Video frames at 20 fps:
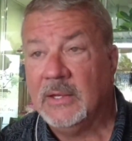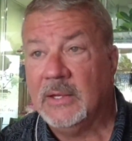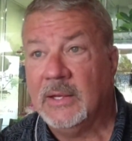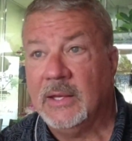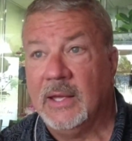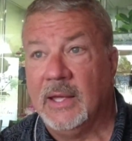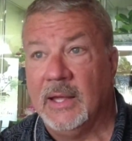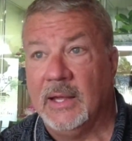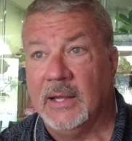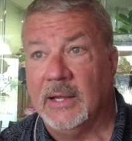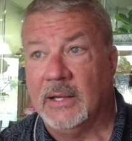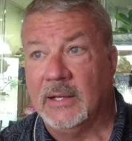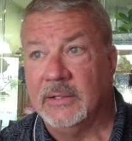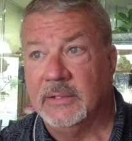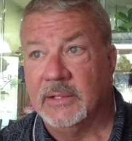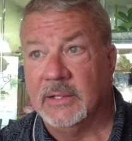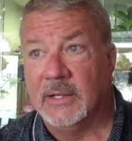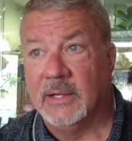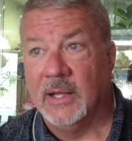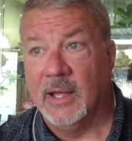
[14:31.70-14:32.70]

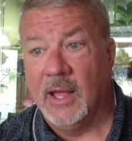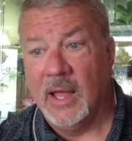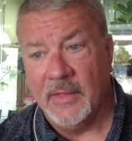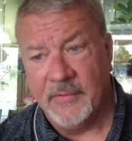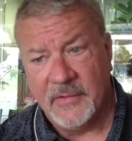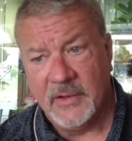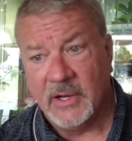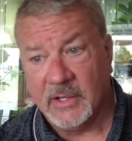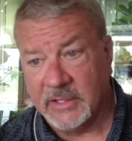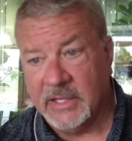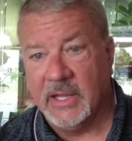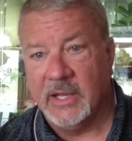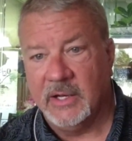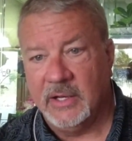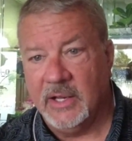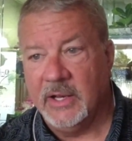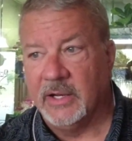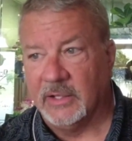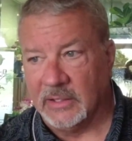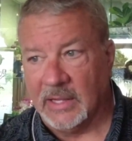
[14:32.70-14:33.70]
And then
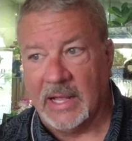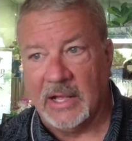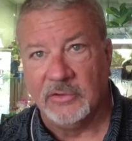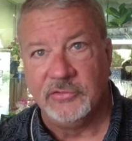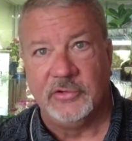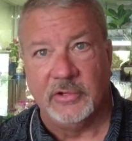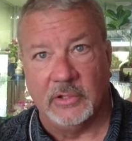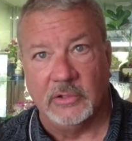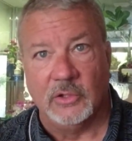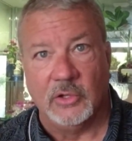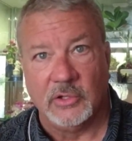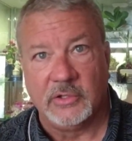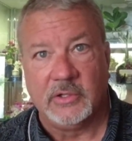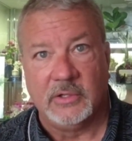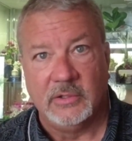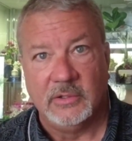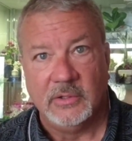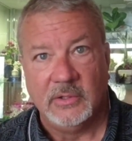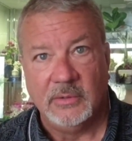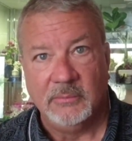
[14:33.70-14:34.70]
again, it allows you to look
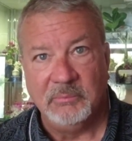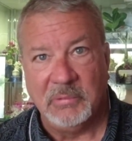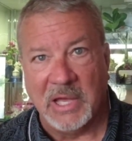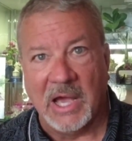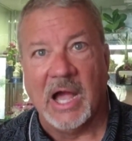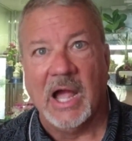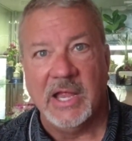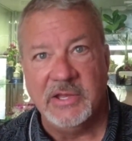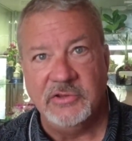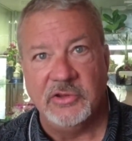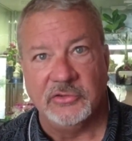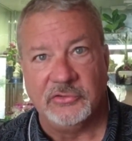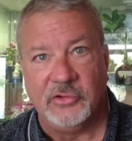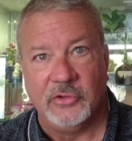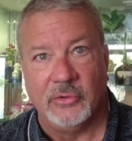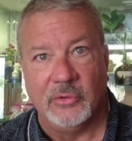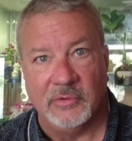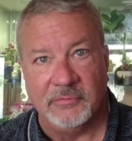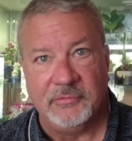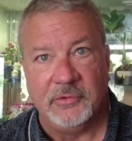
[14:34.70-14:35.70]
behind you
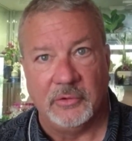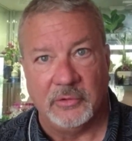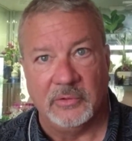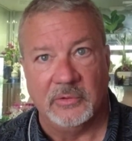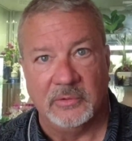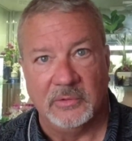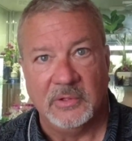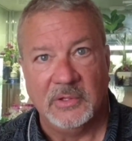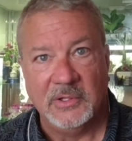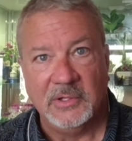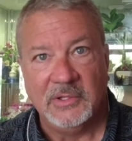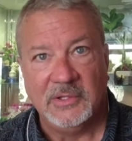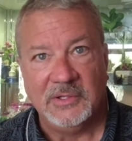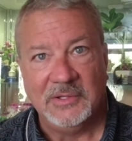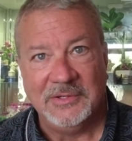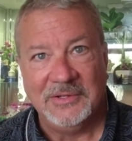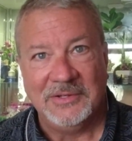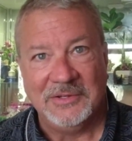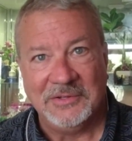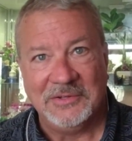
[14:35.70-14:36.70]
too if you're,
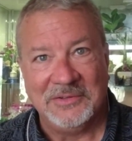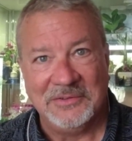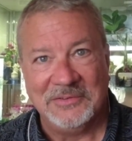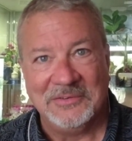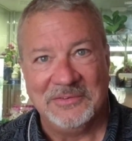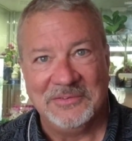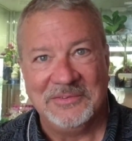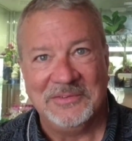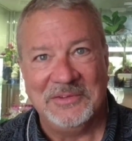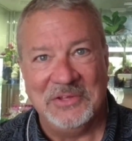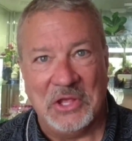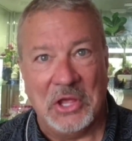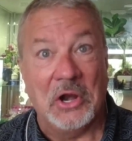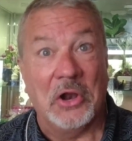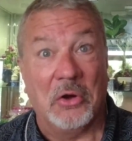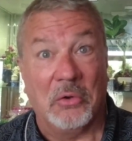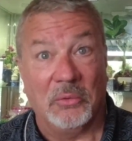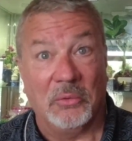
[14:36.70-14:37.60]
you know.